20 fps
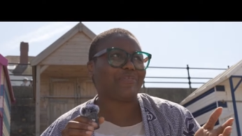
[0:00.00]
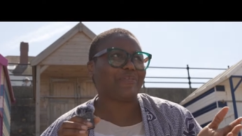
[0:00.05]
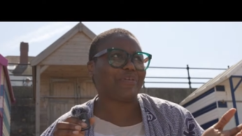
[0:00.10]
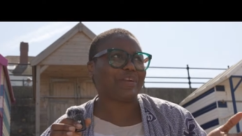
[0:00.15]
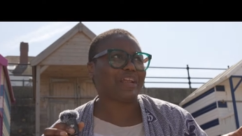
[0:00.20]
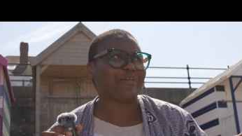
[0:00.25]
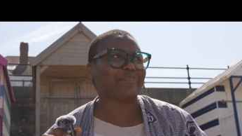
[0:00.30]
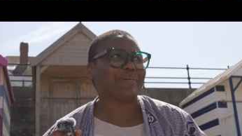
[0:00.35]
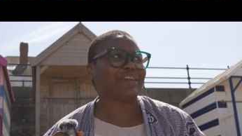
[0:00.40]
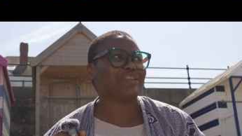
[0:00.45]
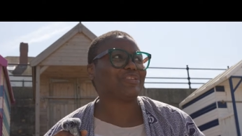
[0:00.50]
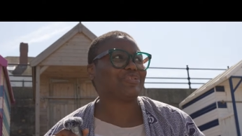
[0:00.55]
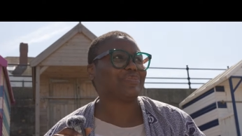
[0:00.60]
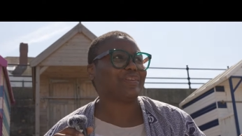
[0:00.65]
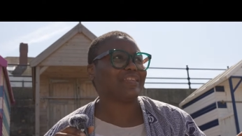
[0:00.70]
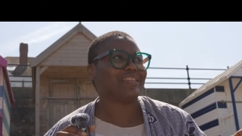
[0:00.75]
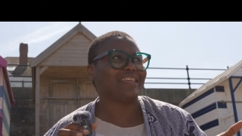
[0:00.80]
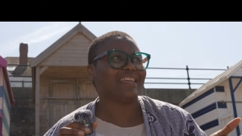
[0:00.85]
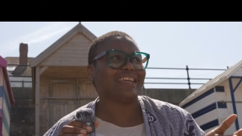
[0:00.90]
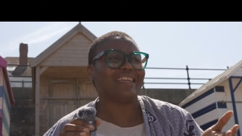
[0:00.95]
What am I
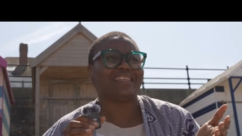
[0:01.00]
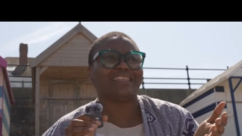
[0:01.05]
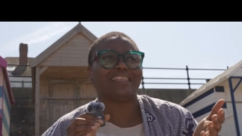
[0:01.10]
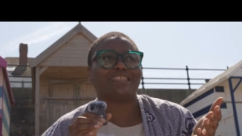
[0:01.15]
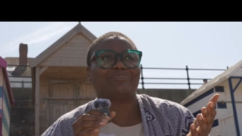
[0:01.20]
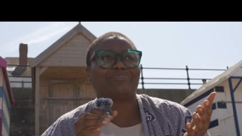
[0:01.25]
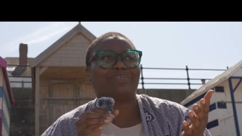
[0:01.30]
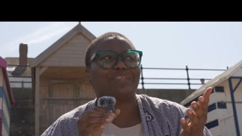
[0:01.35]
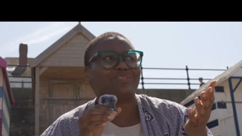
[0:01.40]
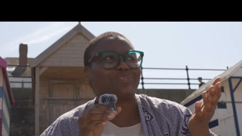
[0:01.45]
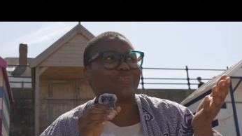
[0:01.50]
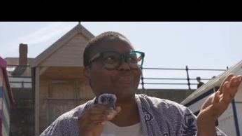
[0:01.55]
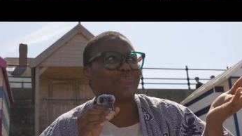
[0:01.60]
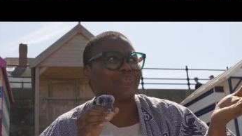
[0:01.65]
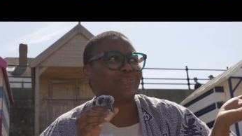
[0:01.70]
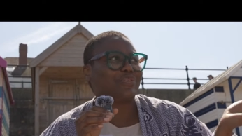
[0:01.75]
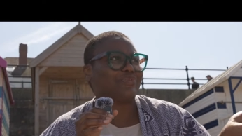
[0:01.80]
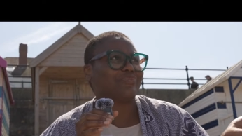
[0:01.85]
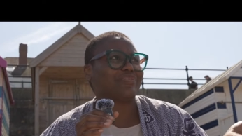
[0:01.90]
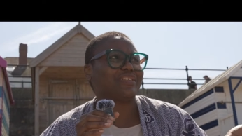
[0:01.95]
doing here in this midst of
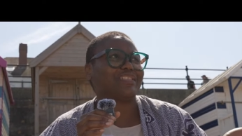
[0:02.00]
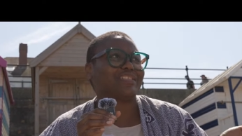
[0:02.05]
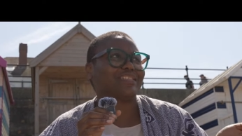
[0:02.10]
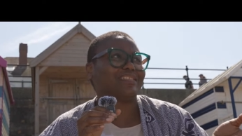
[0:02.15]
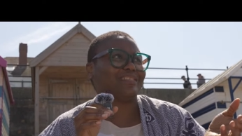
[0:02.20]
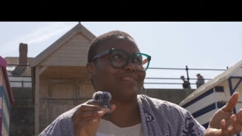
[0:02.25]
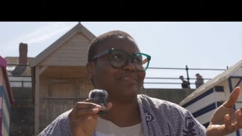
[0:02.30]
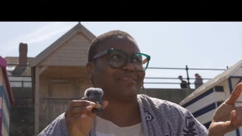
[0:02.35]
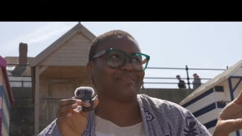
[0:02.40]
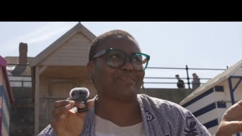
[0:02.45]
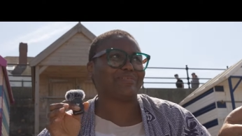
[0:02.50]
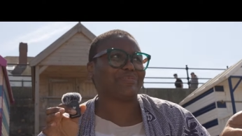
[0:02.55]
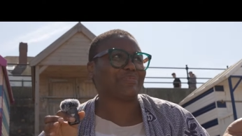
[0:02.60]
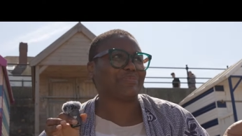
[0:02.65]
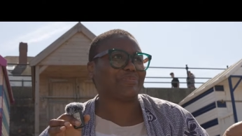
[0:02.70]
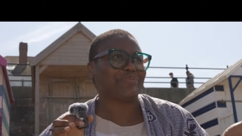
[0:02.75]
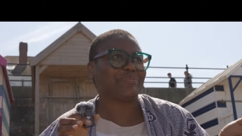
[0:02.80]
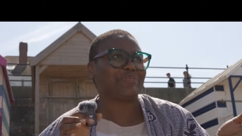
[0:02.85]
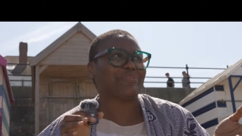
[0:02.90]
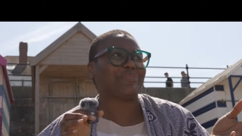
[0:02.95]
all of this? You
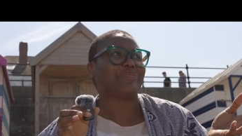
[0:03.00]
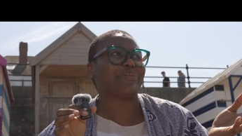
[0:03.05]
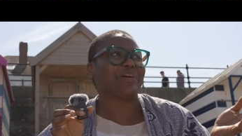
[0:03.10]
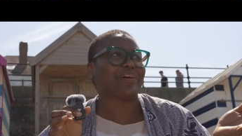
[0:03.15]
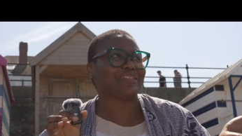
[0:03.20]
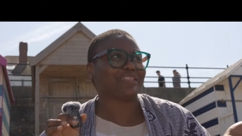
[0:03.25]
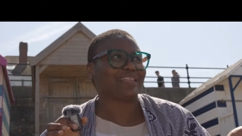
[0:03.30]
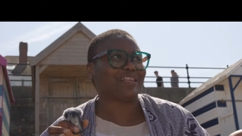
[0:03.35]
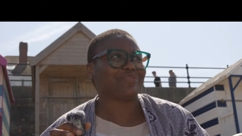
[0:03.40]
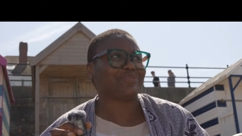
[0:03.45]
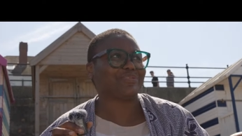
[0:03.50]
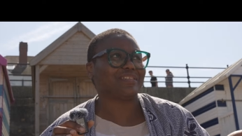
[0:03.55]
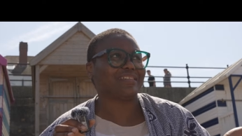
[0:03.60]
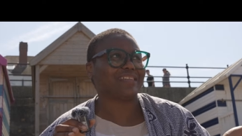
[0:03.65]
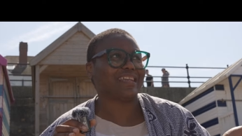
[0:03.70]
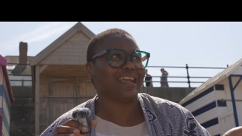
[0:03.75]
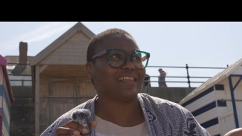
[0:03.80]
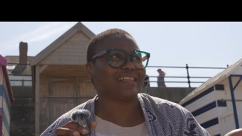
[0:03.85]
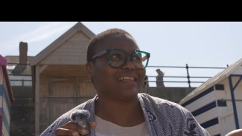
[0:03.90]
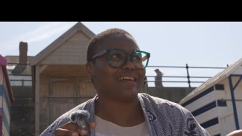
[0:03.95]
know what Saturday
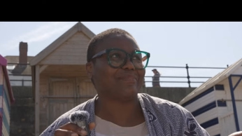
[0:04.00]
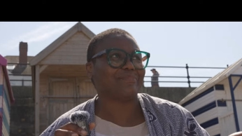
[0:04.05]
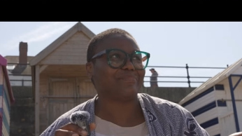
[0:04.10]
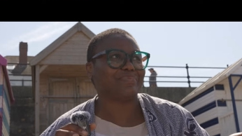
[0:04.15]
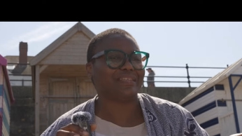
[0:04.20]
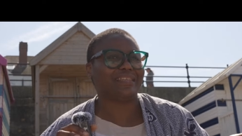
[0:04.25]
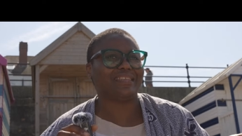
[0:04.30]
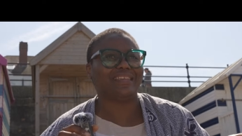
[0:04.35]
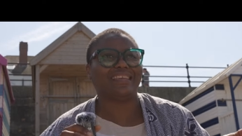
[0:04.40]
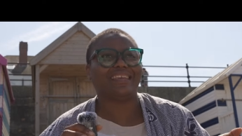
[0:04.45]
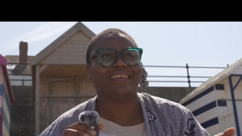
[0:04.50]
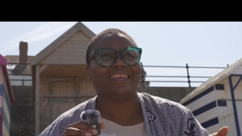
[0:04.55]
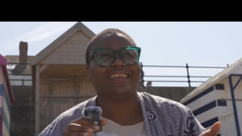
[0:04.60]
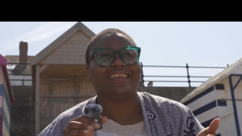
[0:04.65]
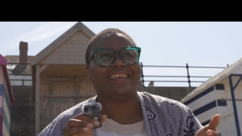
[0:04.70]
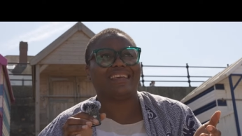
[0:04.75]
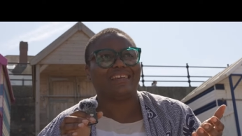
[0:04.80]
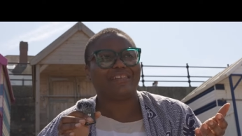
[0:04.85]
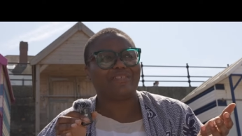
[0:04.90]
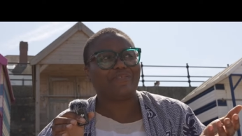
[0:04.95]
night can be.
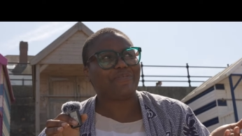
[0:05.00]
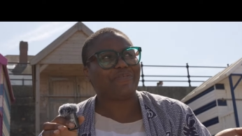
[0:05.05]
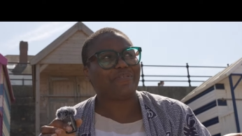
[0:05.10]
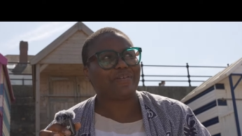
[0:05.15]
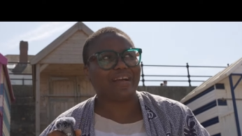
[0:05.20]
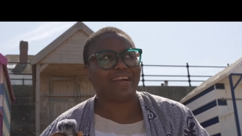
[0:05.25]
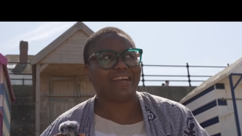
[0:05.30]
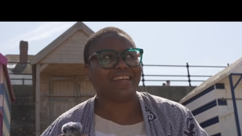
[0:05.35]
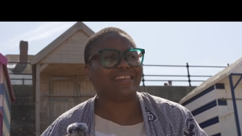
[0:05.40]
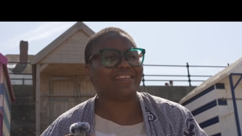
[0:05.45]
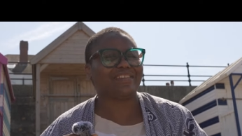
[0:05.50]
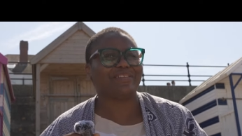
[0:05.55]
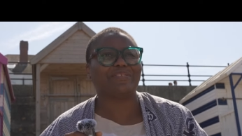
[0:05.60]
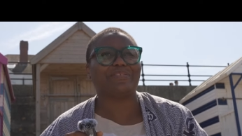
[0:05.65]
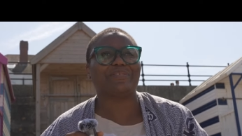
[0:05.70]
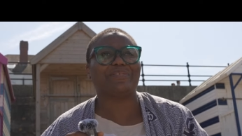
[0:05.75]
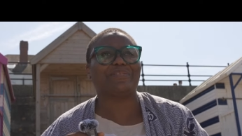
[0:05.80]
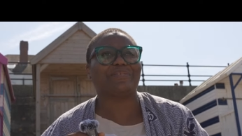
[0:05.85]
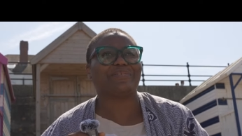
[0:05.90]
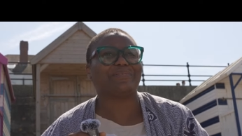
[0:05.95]
You
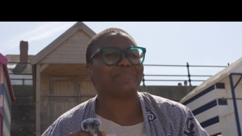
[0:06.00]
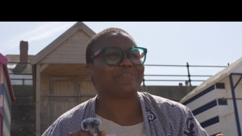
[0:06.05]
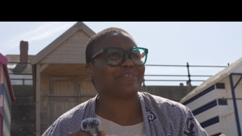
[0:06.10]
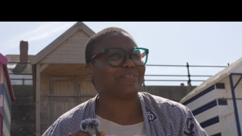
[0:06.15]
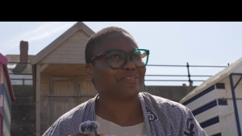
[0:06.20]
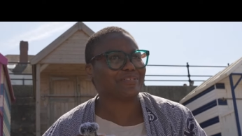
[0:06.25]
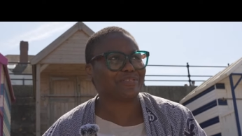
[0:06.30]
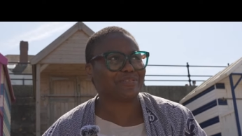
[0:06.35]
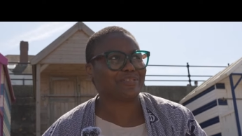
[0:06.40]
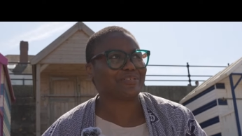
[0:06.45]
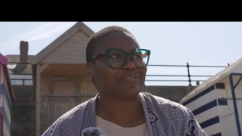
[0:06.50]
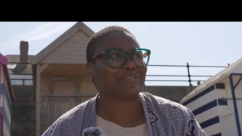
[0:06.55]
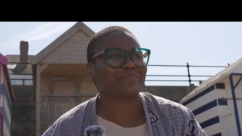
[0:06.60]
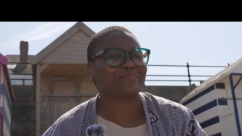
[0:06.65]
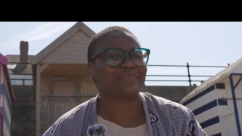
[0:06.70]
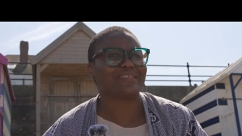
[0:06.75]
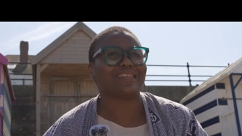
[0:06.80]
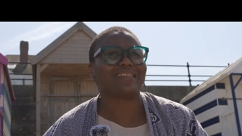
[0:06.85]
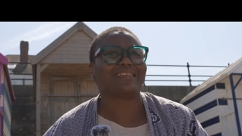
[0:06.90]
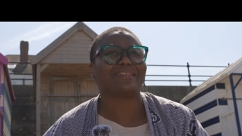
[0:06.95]
know, Lord, do
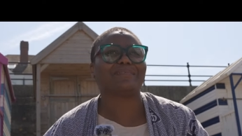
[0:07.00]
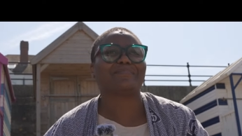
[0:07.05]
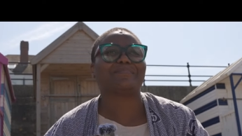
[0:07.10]
something.